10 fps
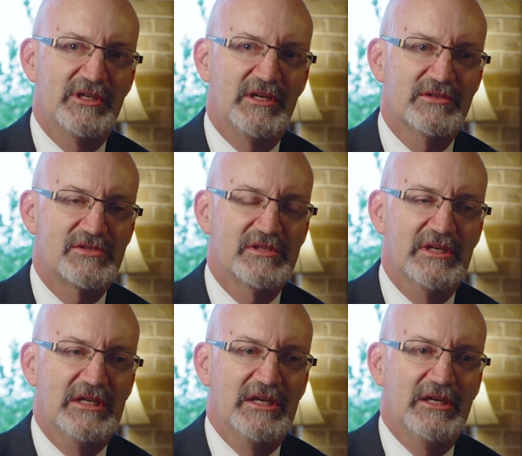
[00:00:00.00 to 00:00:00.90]
else.
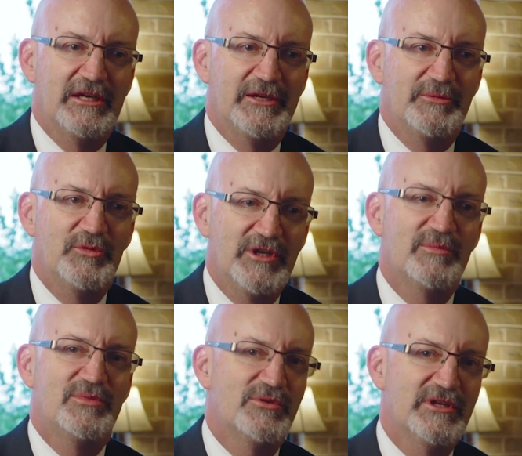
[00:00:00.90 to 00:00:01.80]
Um, we are
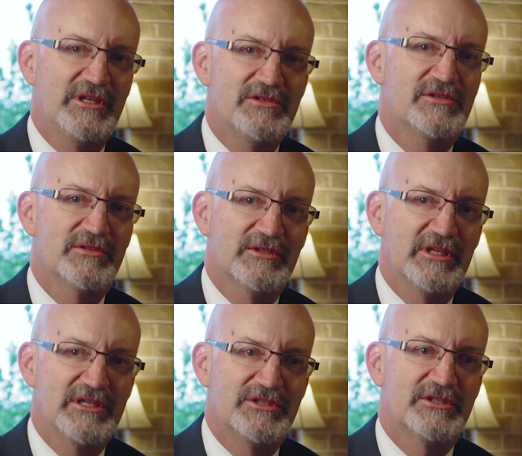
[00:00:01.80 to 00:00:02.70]
born into
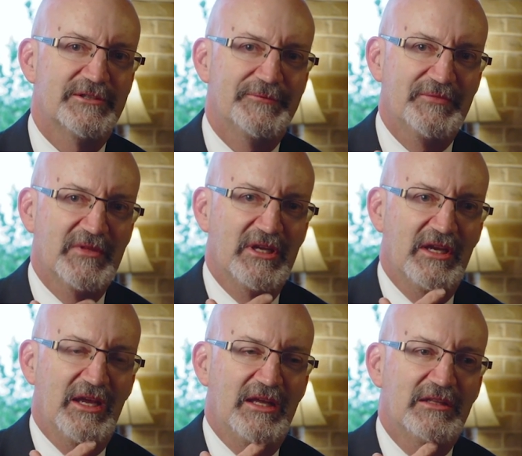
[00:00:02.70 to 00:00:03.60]
relation.
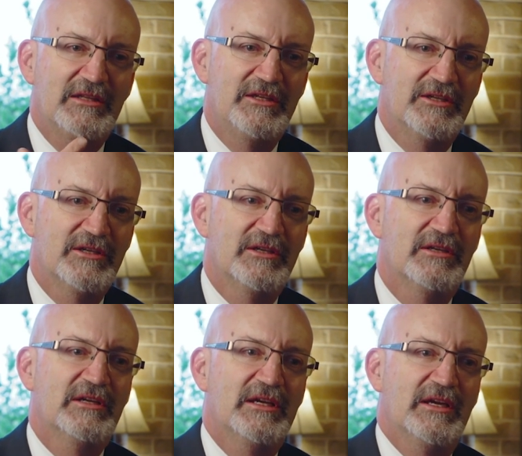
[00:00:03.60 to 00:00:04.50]
And
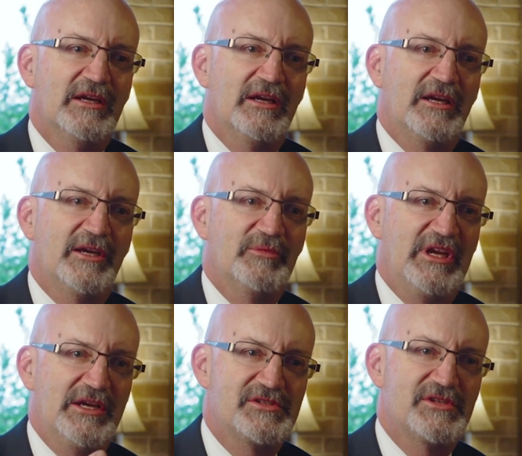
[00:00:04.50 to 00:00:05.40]
Lear um,
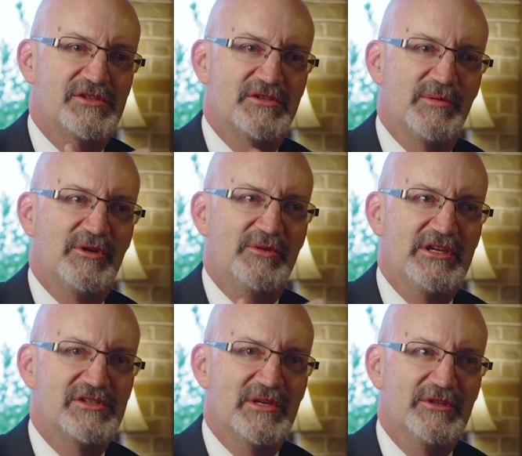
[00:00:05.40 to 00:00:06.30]
has to strip
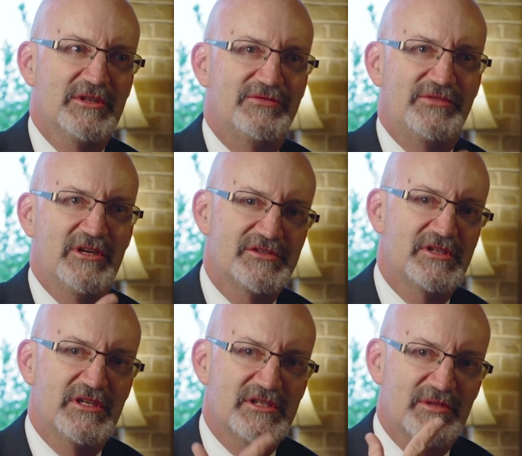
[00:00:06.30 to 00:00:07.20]
away some of the
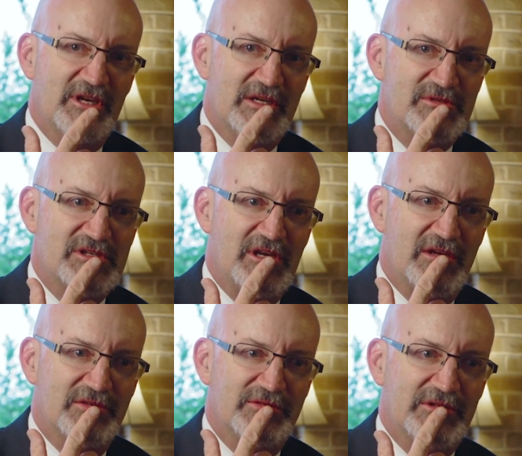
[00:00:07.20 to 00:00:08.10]
falsities about
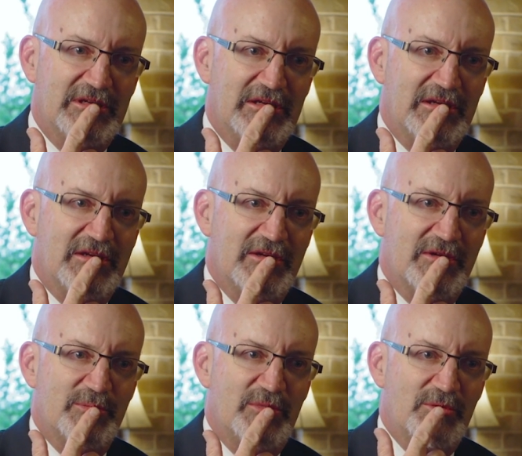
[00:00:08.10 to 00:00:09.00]
himself
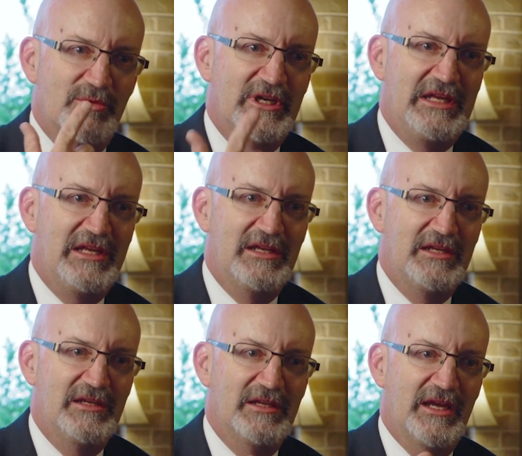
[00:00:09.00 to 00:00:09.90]
but what
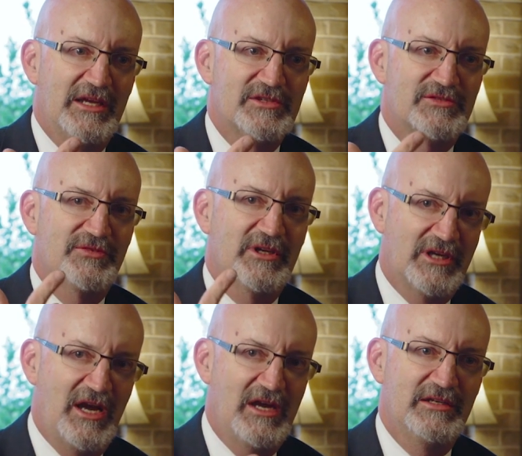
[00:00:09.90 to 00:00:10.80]
he has
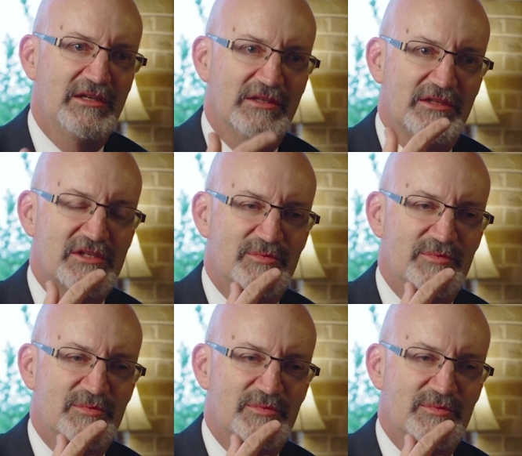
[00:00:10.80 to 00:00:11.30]
forgotten at this